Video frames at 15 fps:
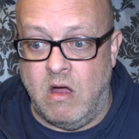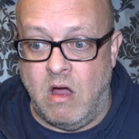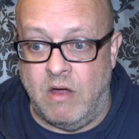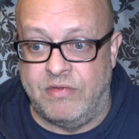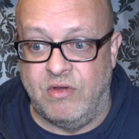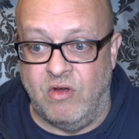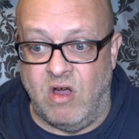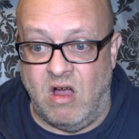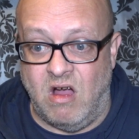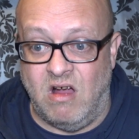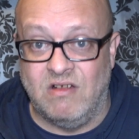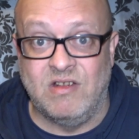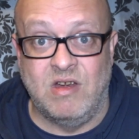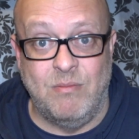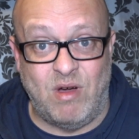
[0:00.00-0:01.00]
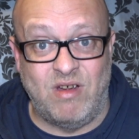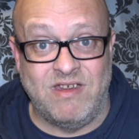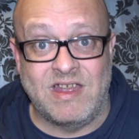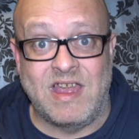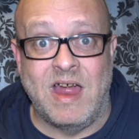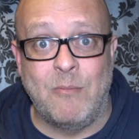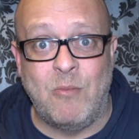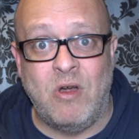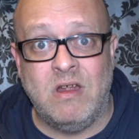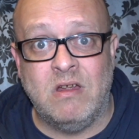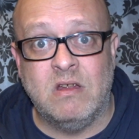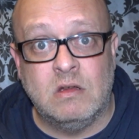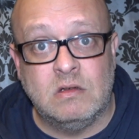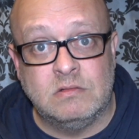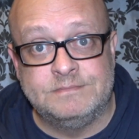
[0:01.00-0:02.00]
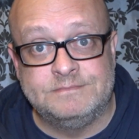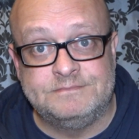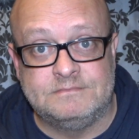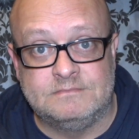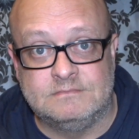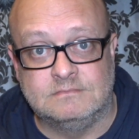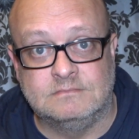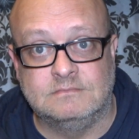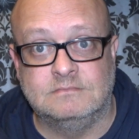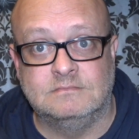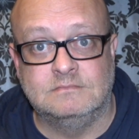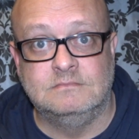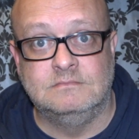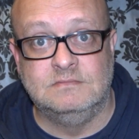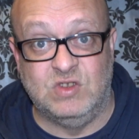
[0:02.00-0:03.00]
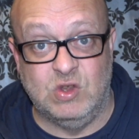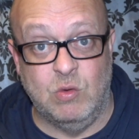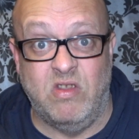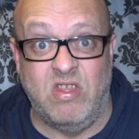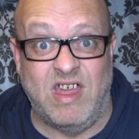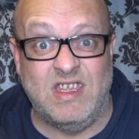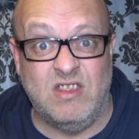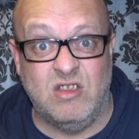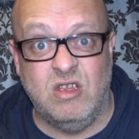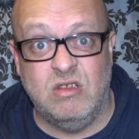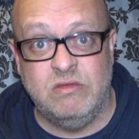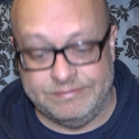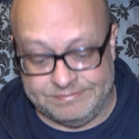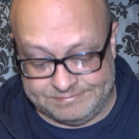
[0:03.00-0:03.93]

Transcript: I thought, I'm going to buy a camera, do what they do,